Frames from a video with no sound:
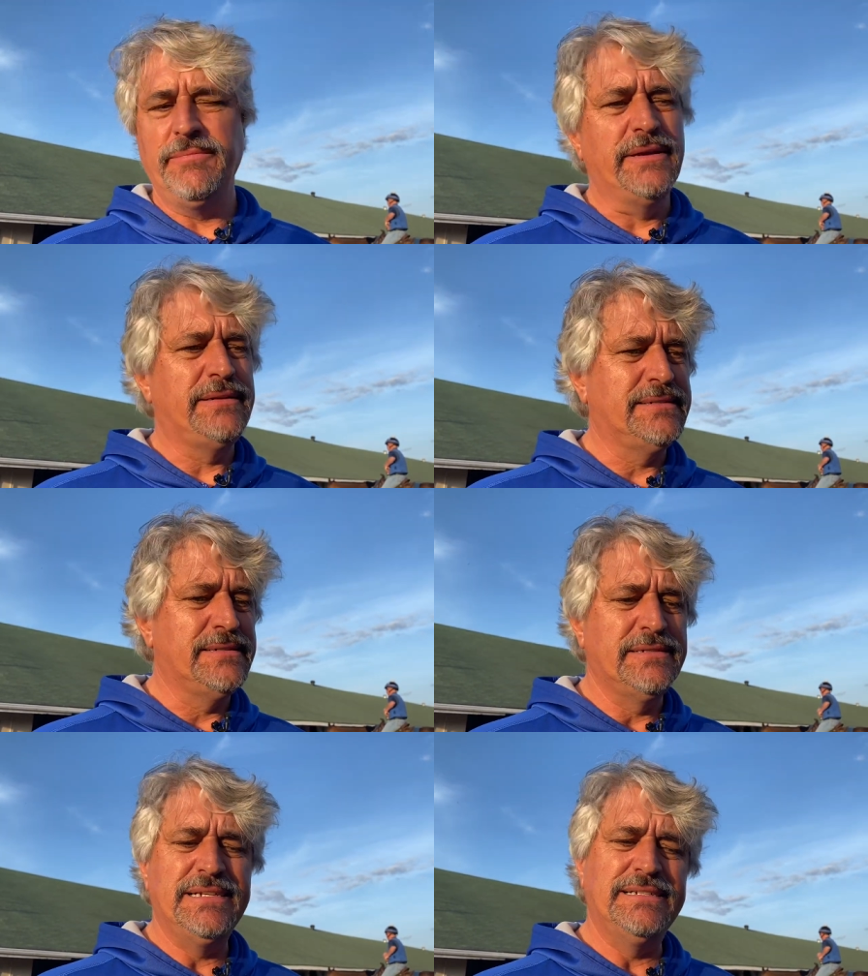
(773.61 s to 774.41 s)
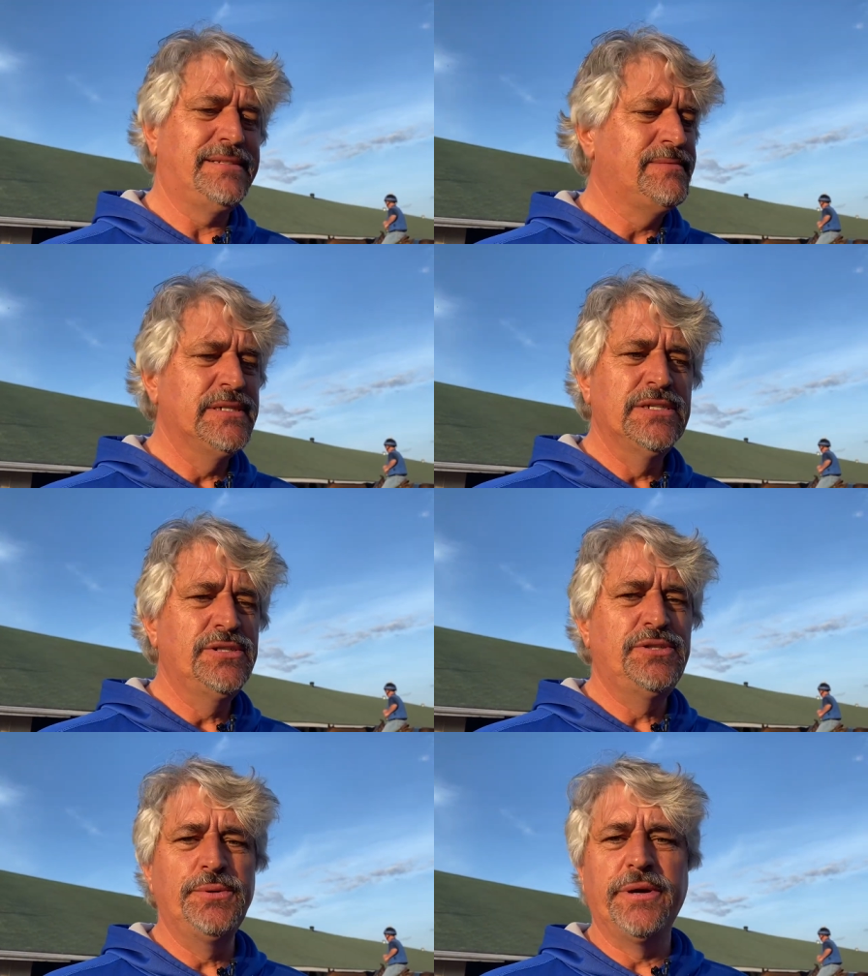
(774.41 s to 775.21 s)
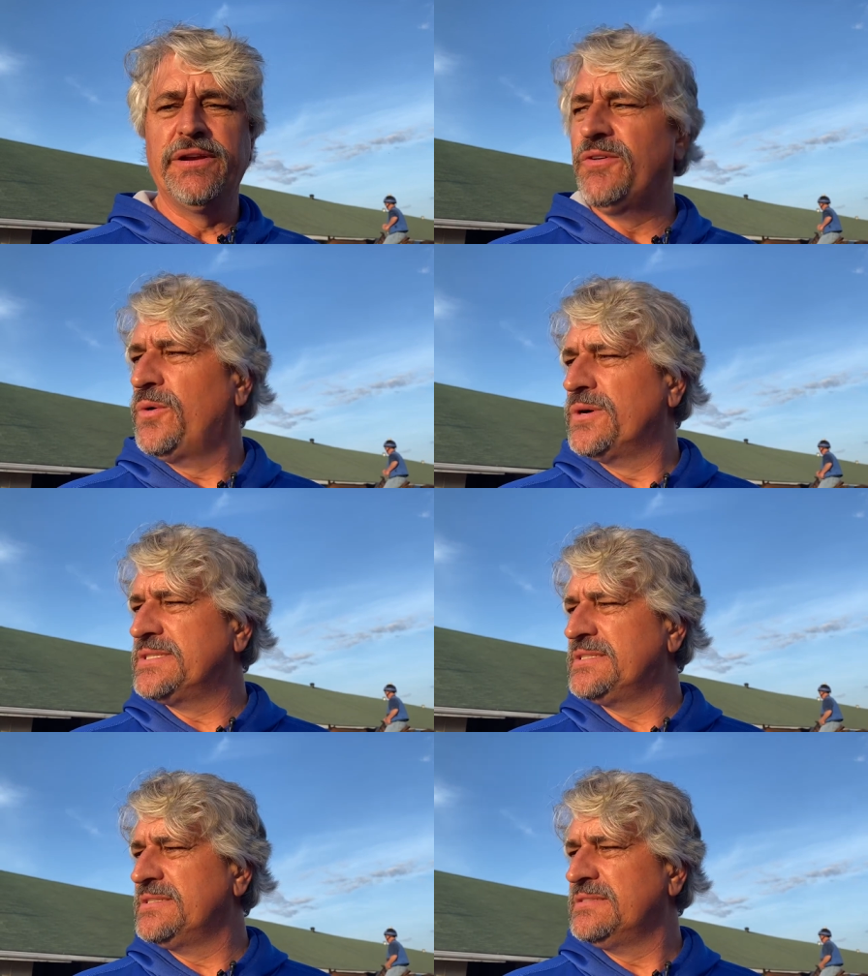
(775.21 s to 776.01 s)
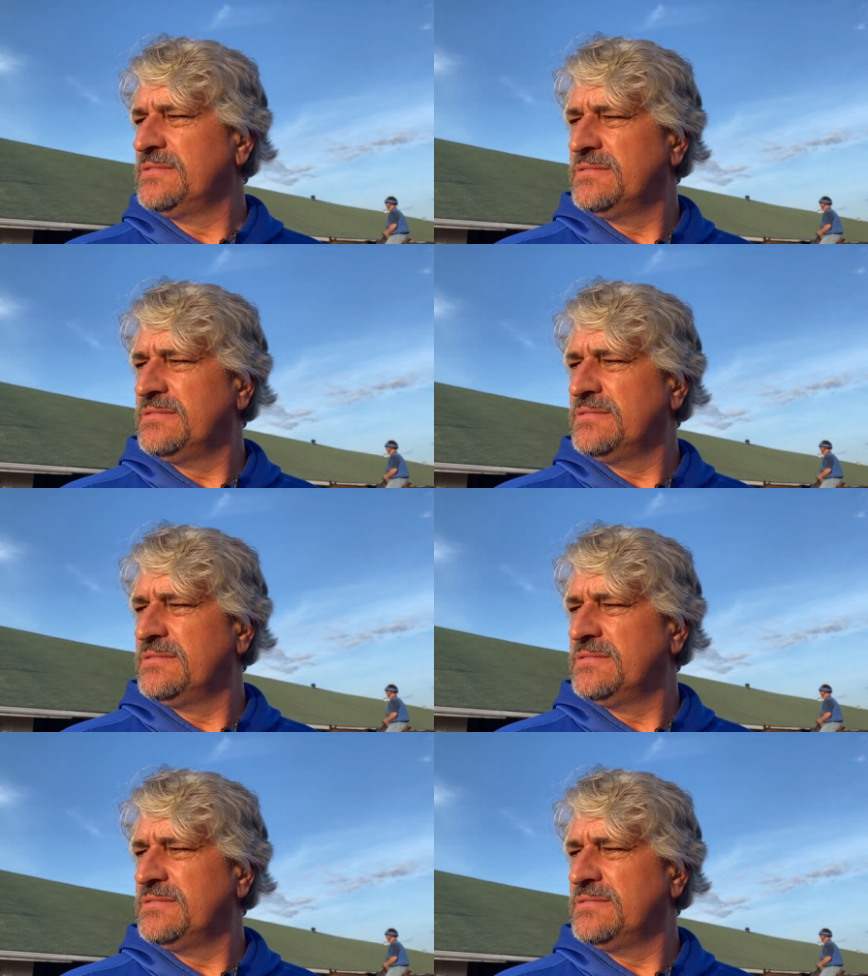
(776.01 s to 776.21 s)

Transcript: But he's too good of a horse to